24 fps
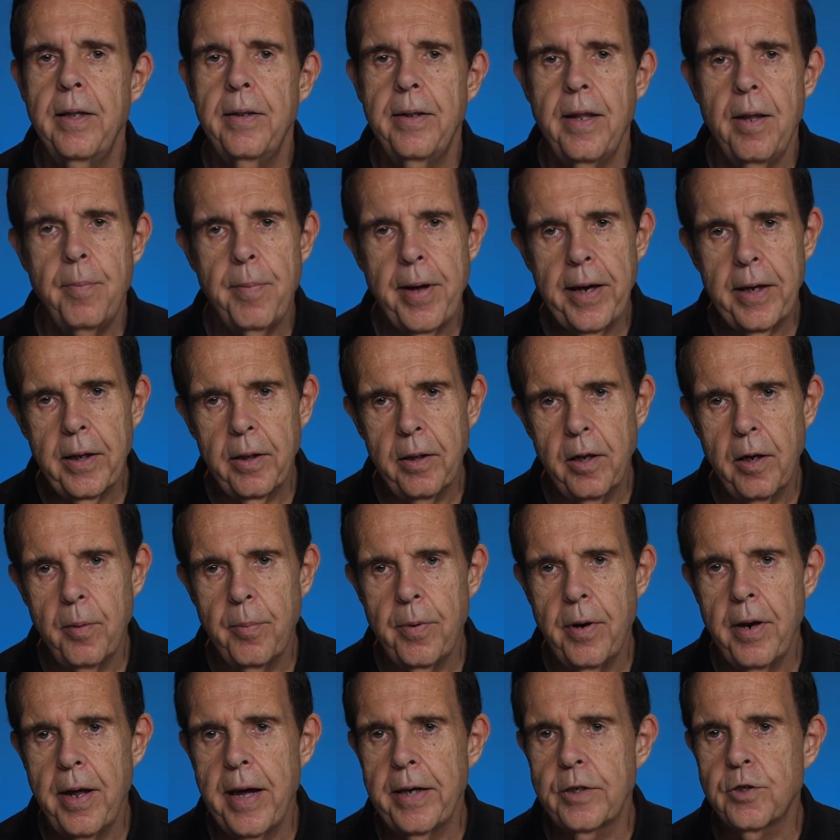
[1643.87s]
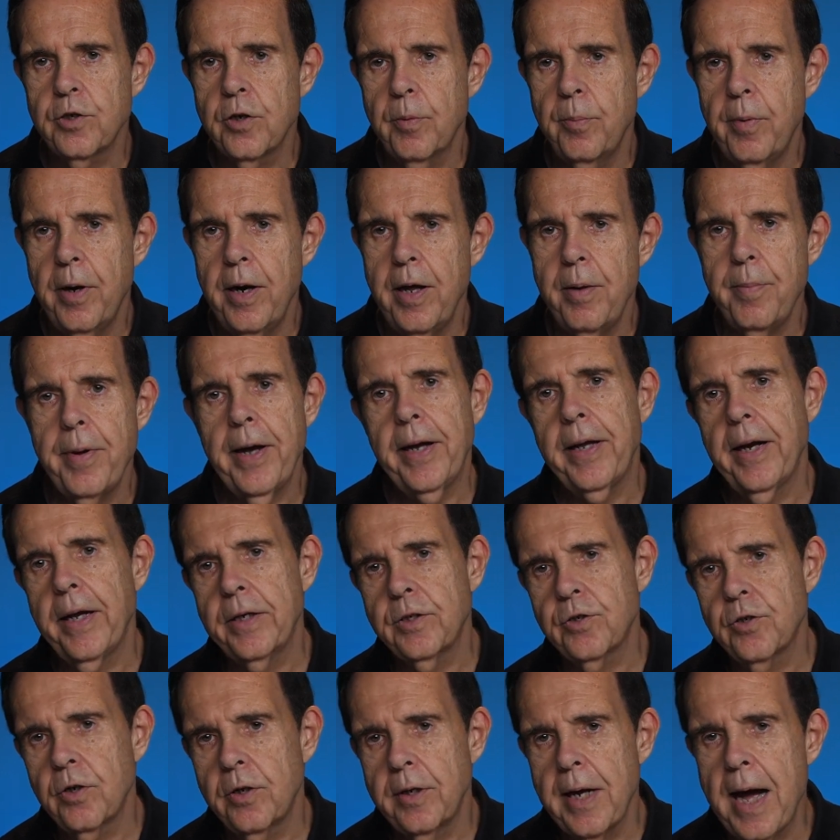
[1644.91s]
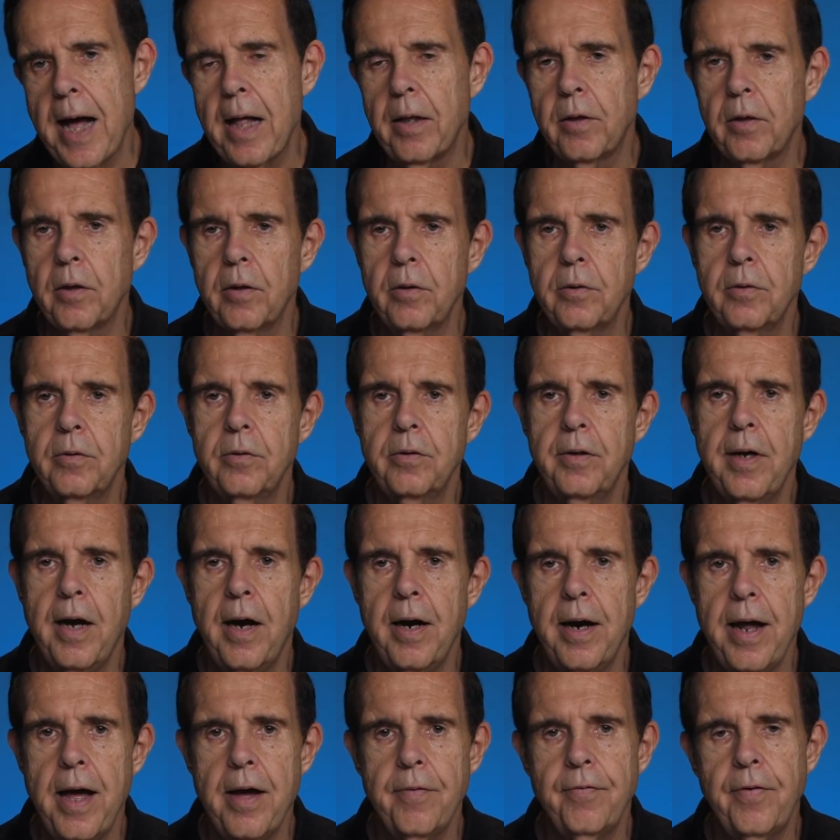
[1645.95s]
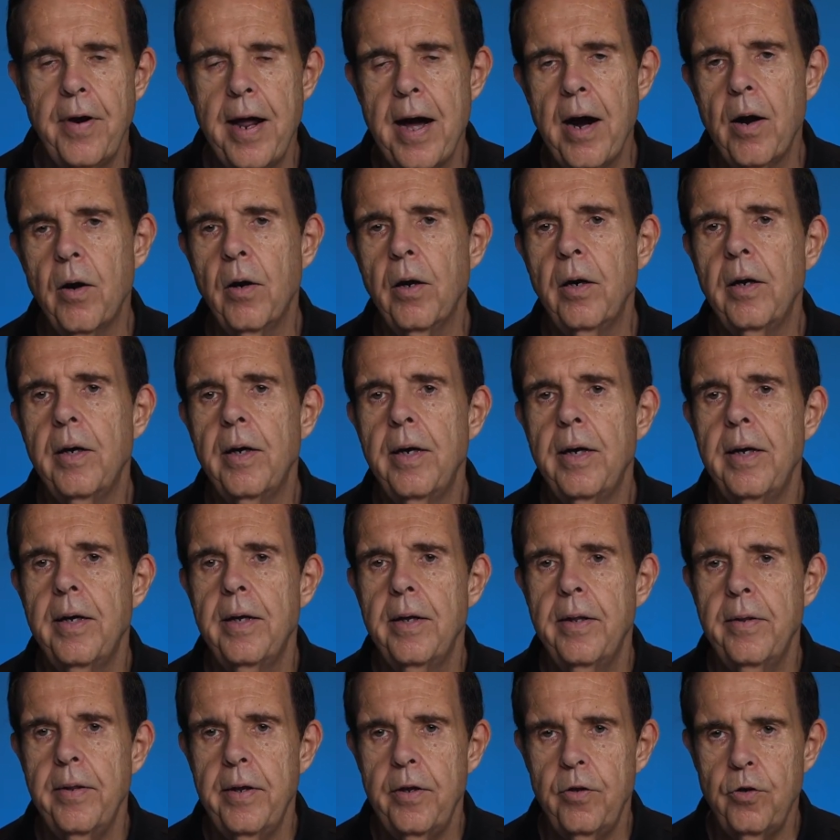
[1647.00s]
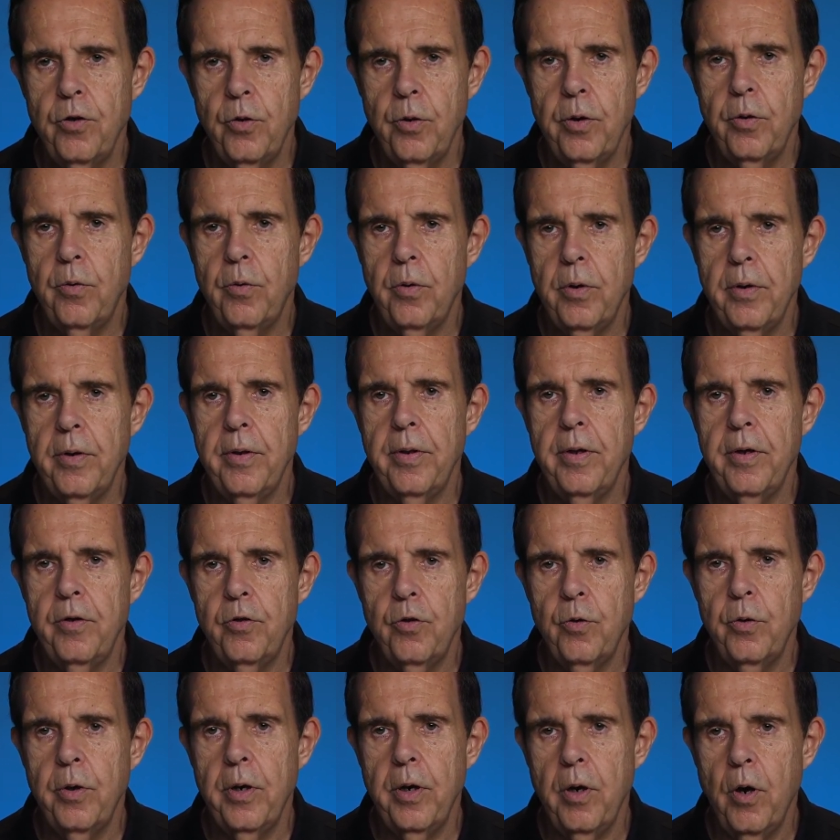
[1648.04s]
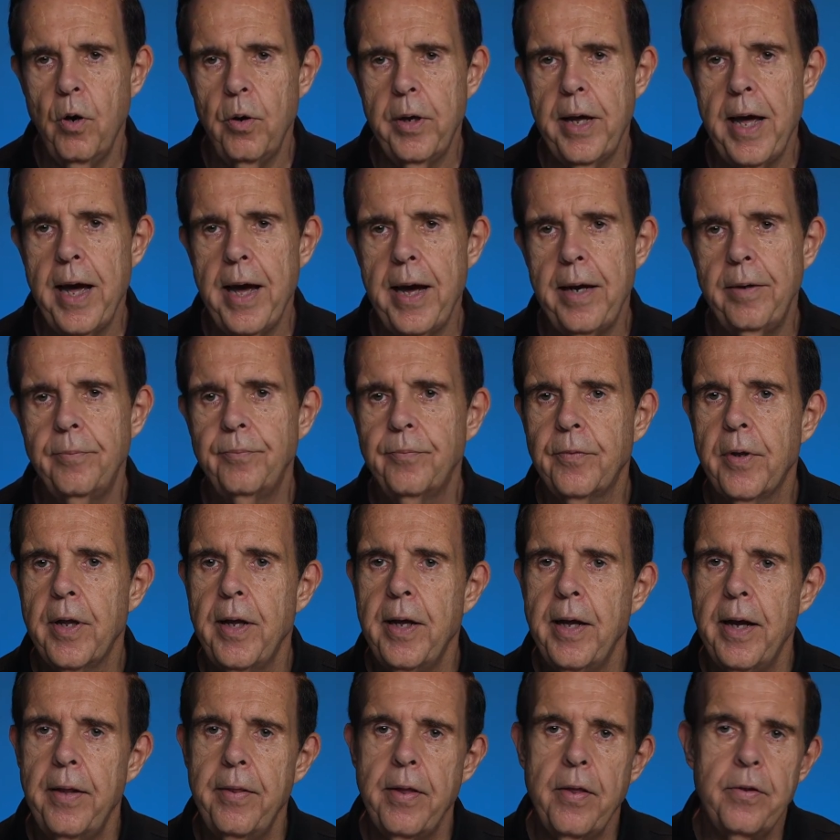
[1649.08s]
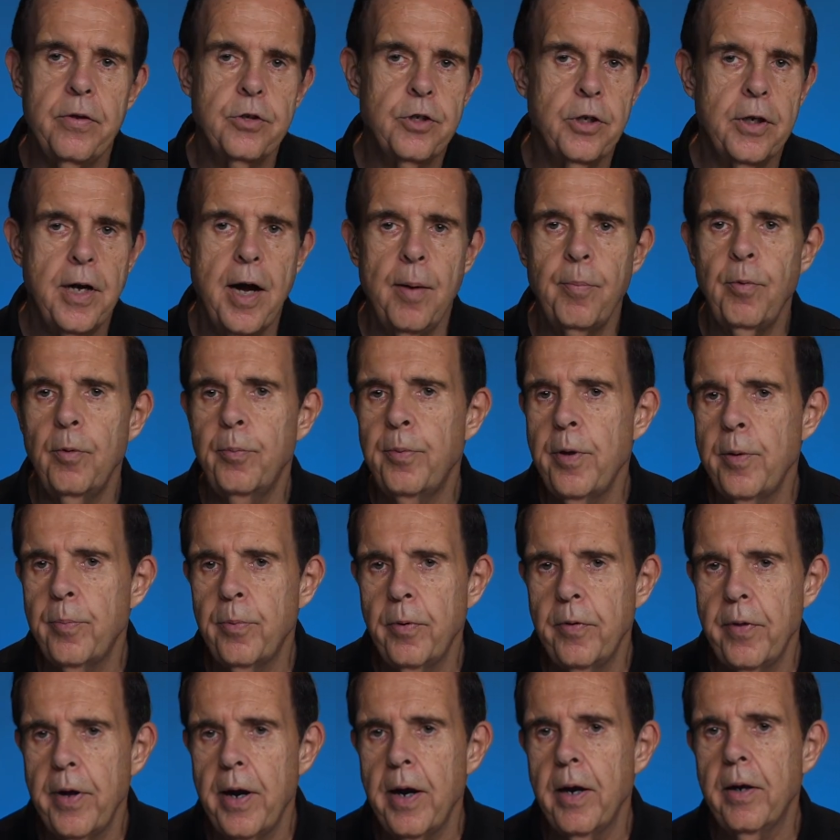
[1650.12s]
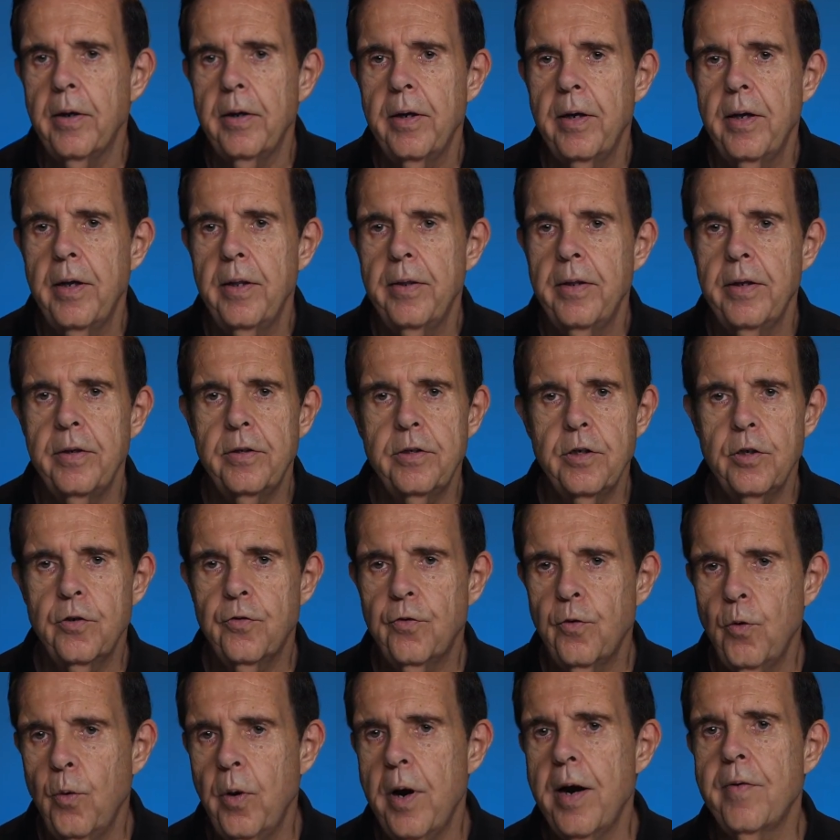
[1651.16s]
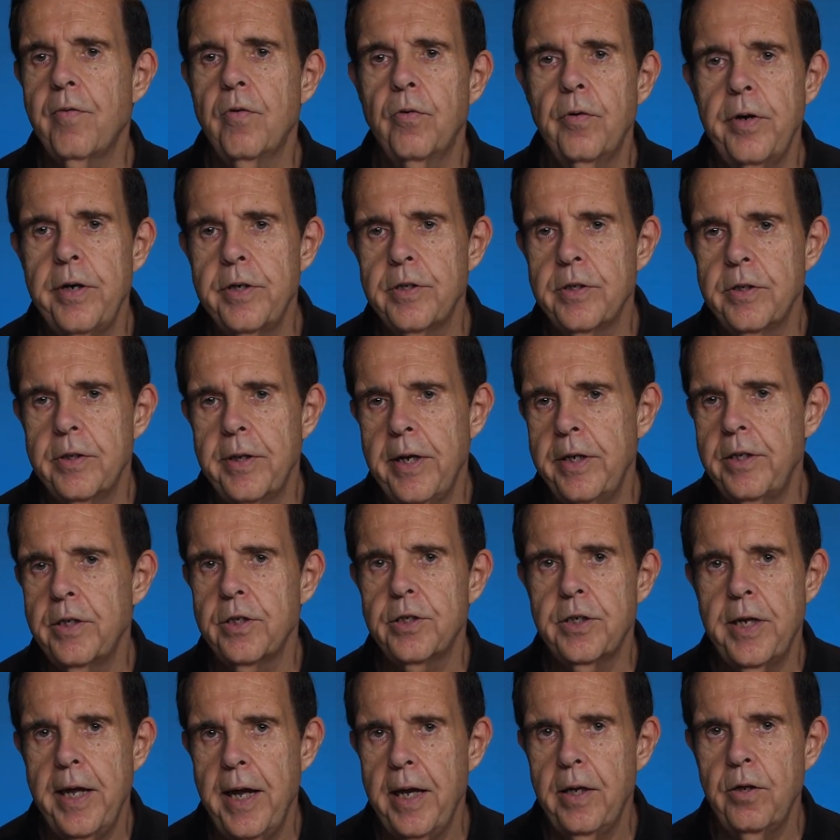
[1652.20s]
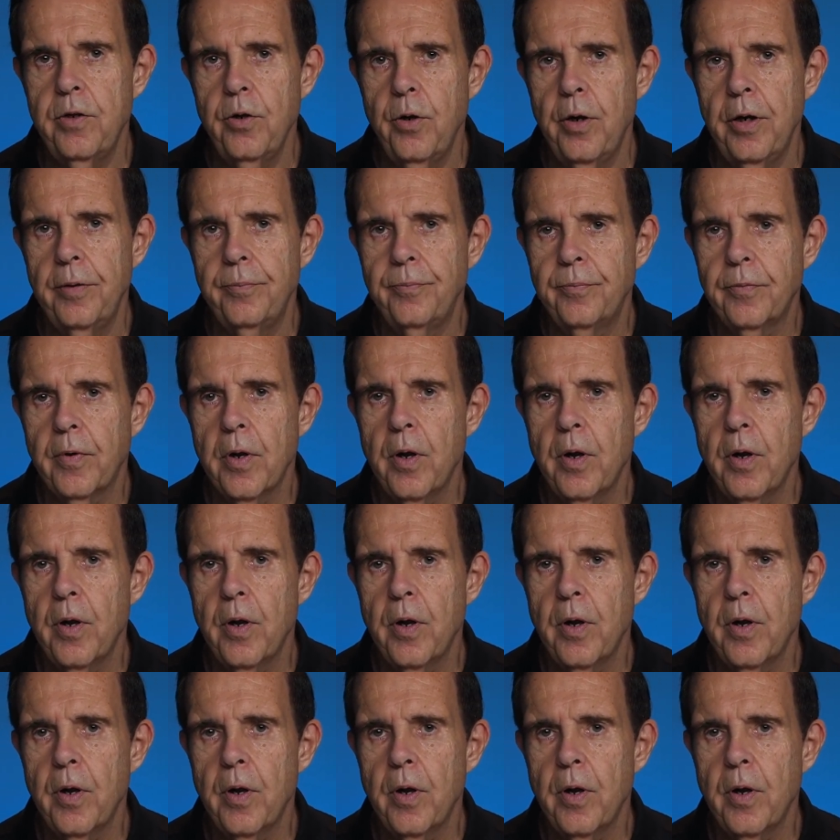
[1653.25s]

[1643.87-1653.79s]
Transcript: They make a little bit of extra money, make an extra $1.50 an hour. They do it okay. And then there's a couple of people there that just for whatever reason, they just can't do it.